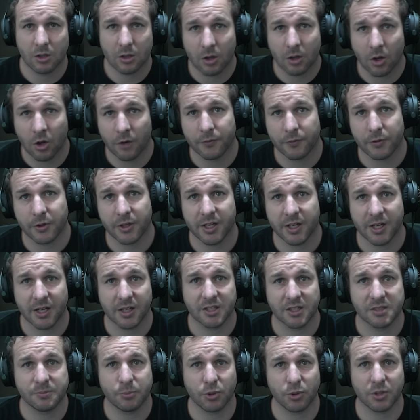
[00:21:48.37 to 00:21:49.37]
hopefully the
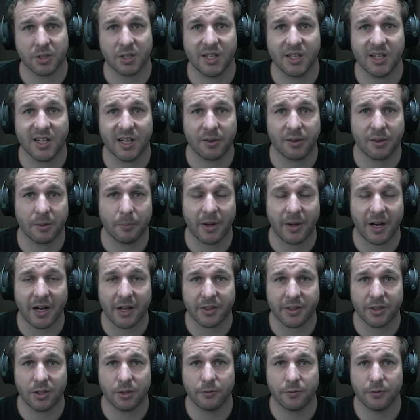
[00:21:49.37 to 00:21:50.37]
editors put the
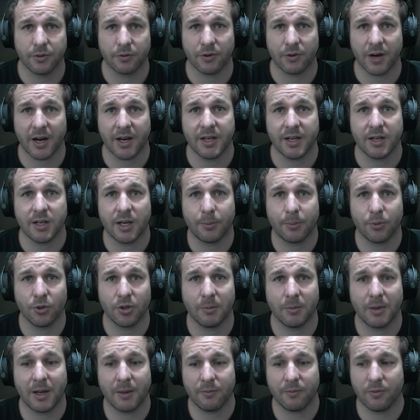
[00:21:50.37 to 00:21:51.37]
pathing of the raid up on the
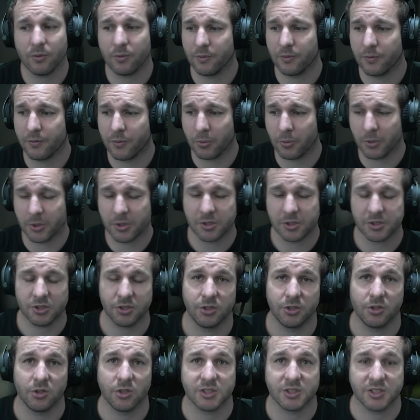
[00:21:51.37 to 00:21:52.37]
map for you, so you
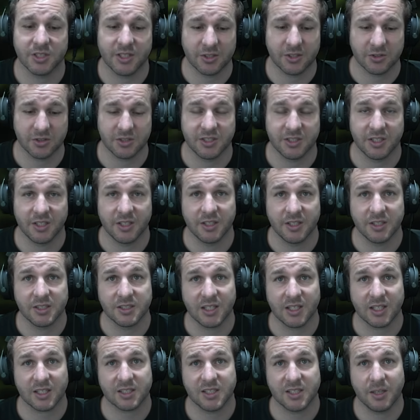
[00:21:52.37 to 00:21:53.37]
guys could actually see the
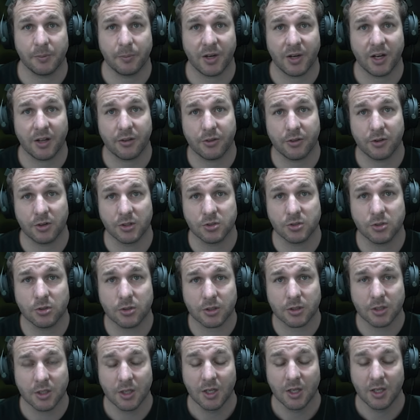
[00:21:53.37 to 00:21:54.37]
exact same path that I took.
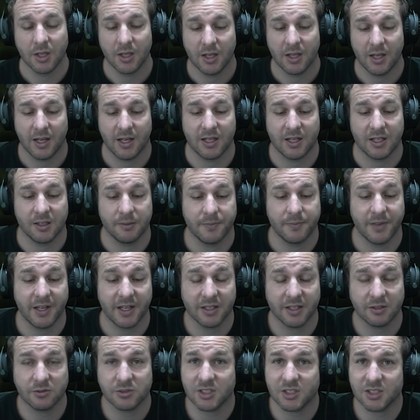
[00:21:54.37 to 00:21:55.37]
And it
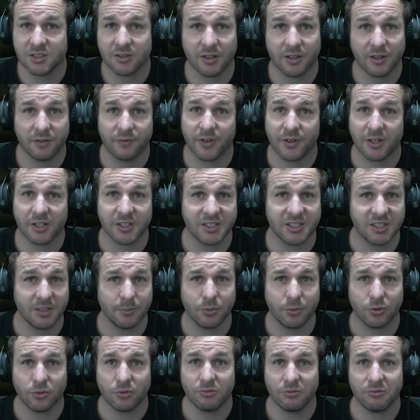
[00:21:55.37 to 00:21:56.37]
was just a very
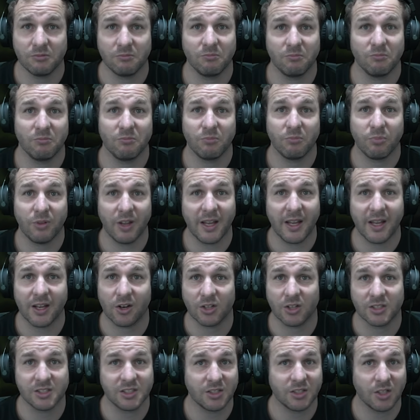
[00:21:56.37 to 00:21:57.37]
simple plan. I
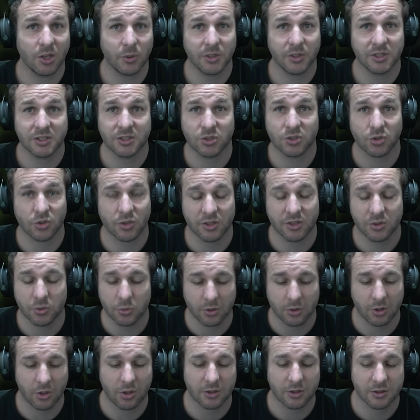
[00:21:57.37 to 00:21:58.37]
didn't go into trying to do a
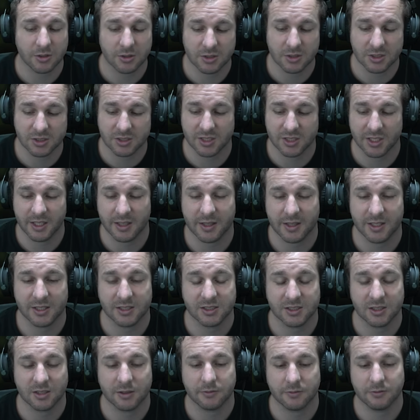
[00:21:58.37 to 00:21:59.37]
lot just to get that
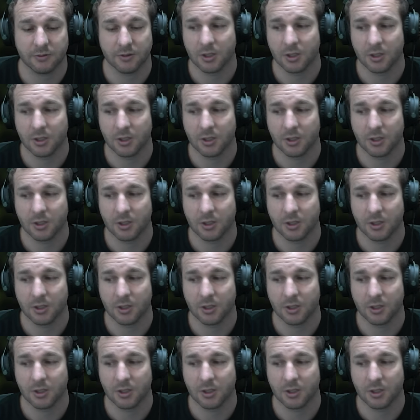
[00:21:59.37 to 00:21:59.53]
stuff.